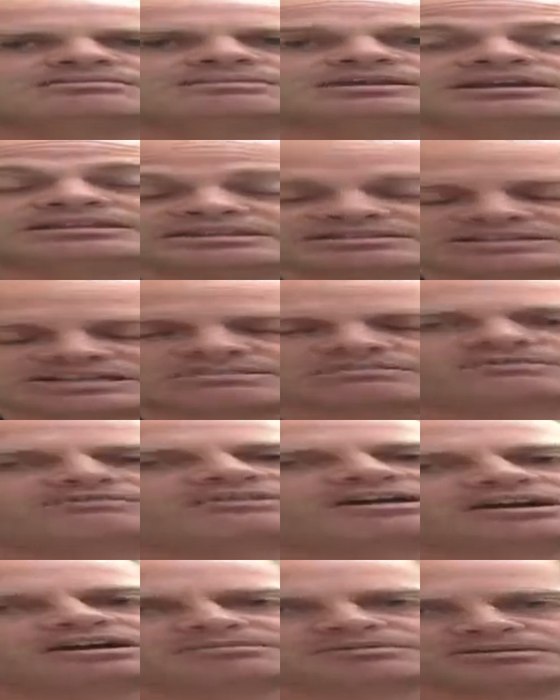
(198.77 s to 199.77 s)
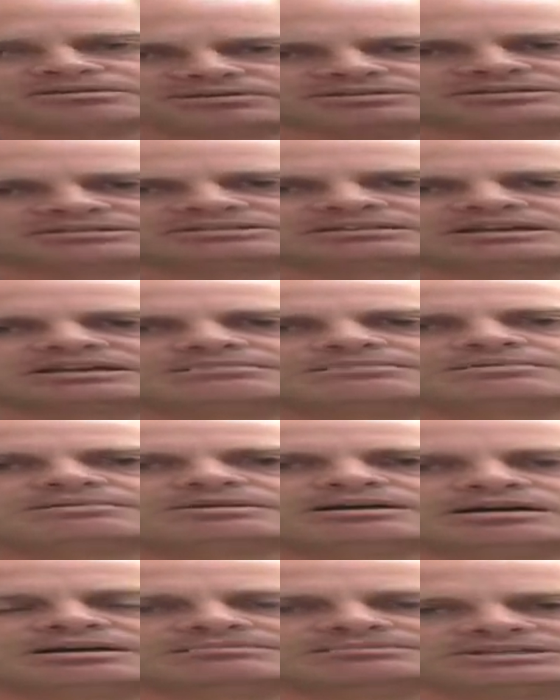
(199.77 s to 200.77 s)
in the same environment, with the same
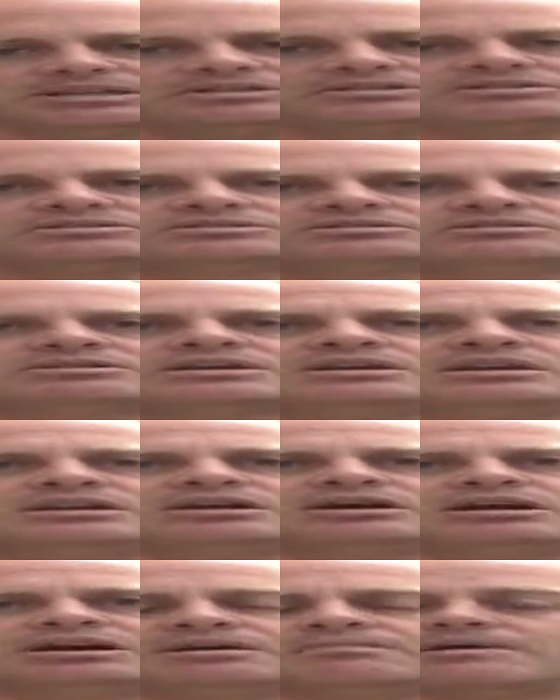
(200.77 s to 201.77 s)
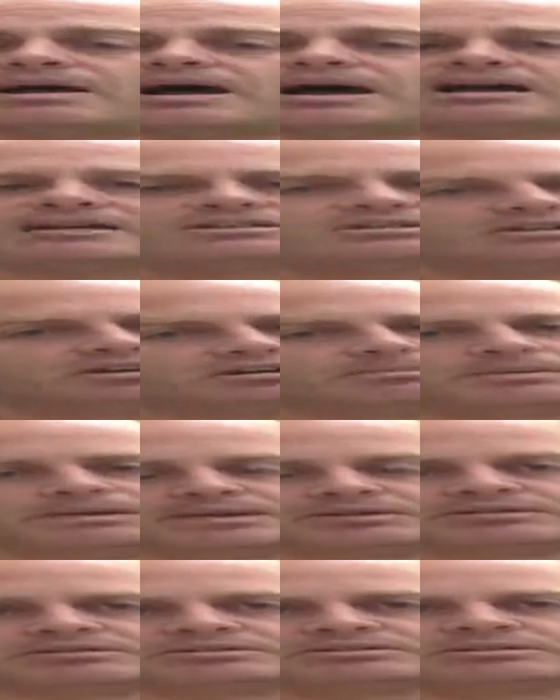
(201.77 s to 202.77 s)
teachers as their
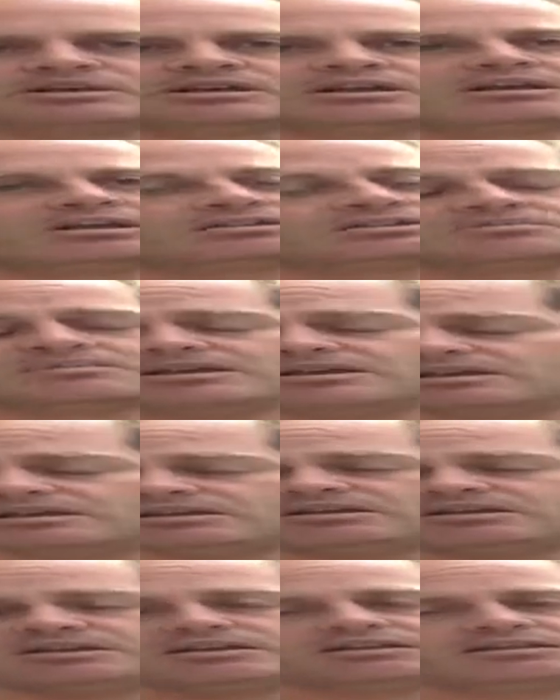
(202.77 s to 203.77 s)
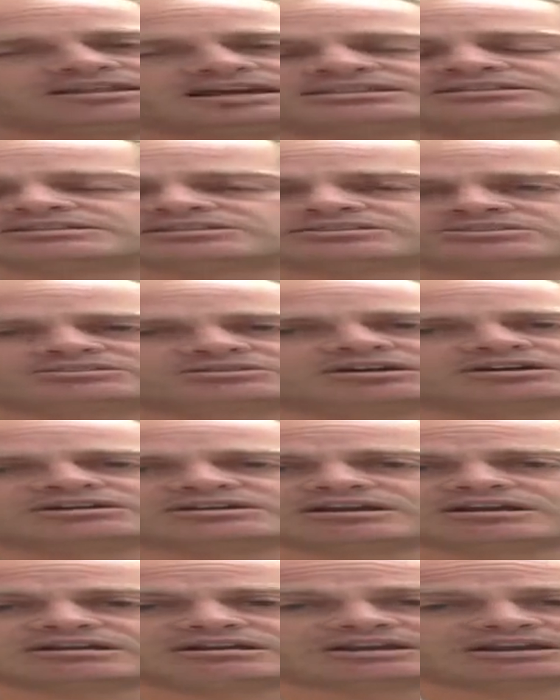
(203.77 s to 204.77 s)
peers. To me, that's
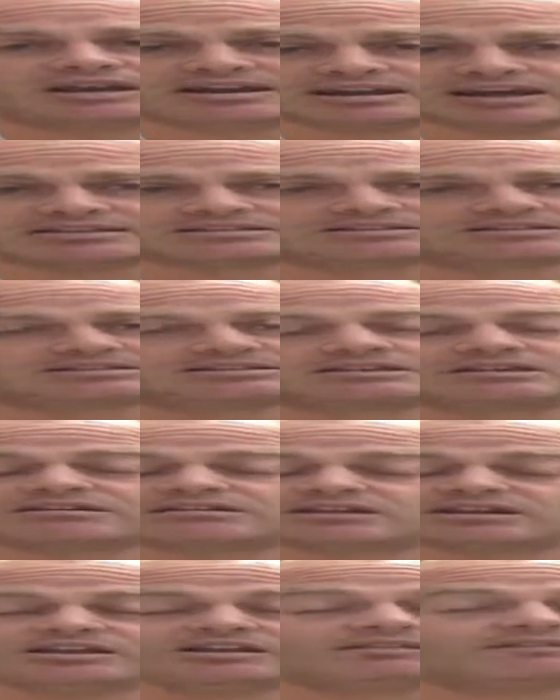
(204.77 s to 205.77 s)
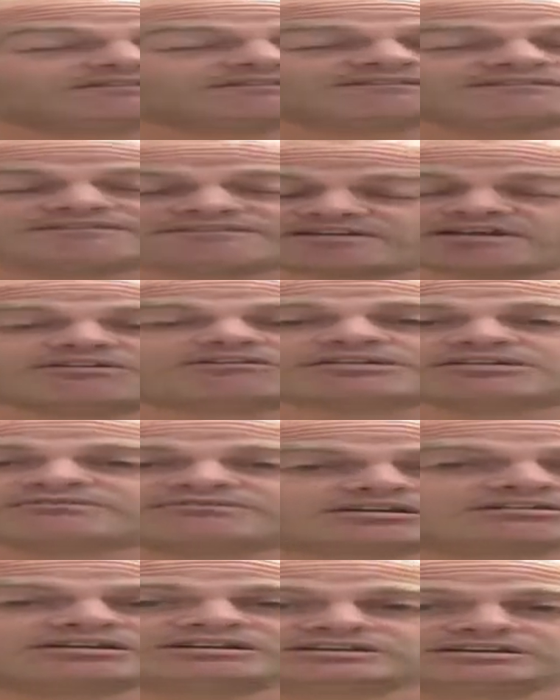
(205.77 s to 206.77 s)
extraordinary and necessary. It's very,
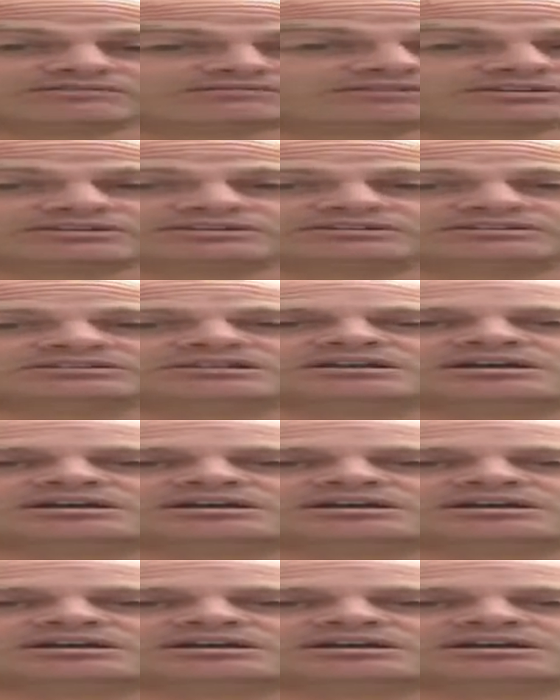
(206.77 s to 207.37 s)
very difficult.